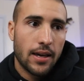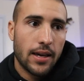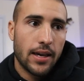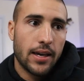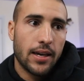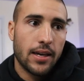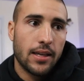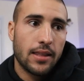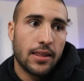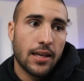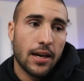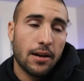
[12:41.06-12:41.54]

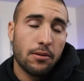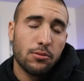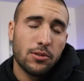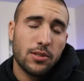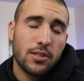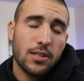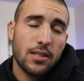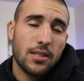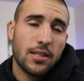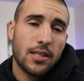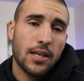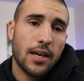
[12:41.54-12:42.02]
and that was
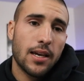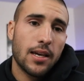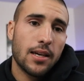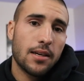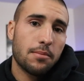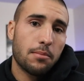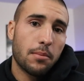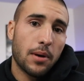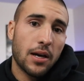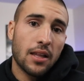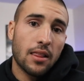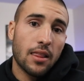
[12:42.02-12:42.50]
the day
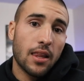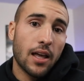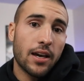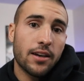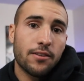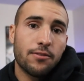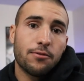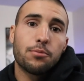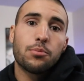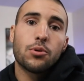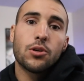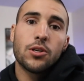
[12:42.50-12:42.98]
my
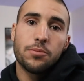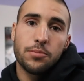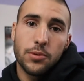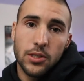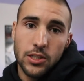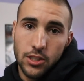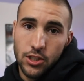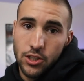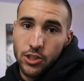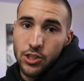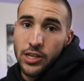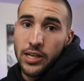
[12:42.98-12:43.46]
life pretty
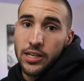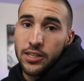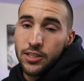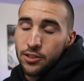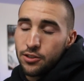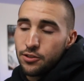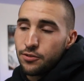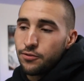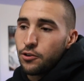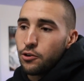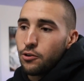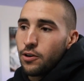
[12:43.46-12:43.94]
much
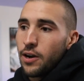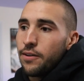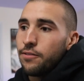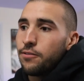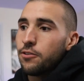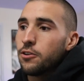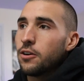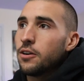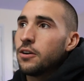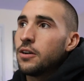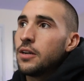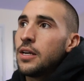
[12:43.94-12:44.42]
changed
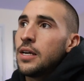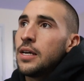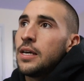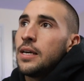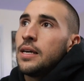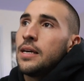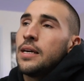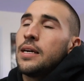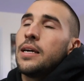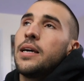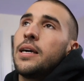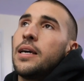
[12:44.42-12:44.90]
forever.
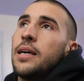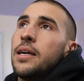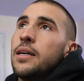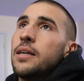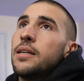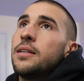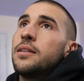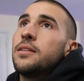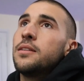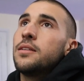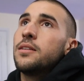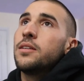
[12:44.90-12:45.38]

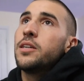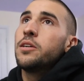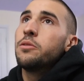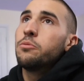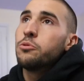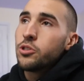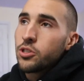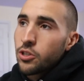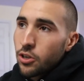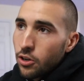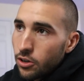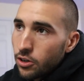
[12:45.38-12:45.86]
And it
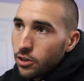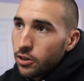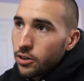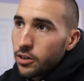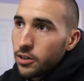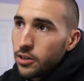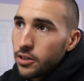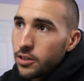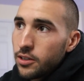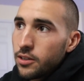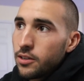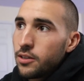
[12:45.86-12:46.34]
was
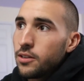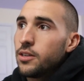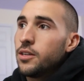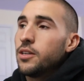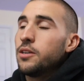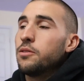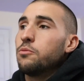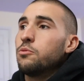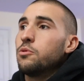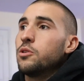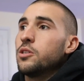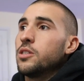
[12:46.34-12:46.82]
hard.
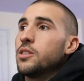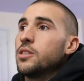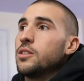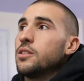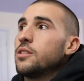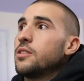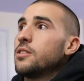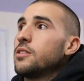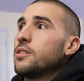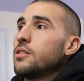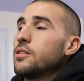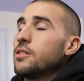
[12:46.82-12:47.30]
It
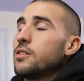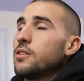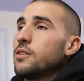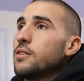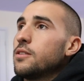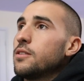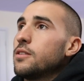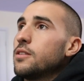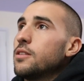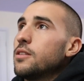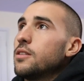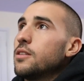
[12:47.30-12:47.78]
was
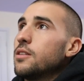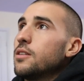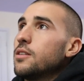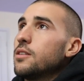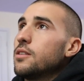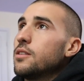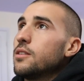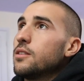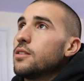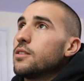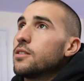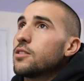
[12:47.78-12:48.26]

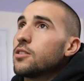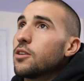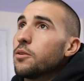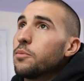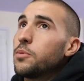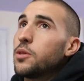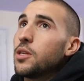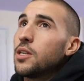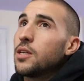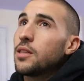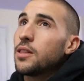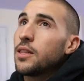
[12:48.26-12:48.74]

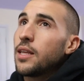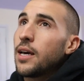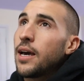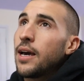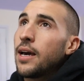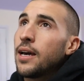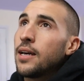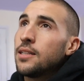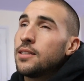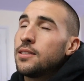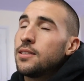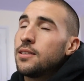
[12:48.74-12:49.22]
something
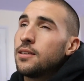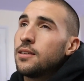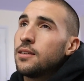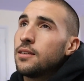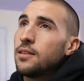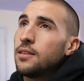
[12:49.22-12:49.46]
that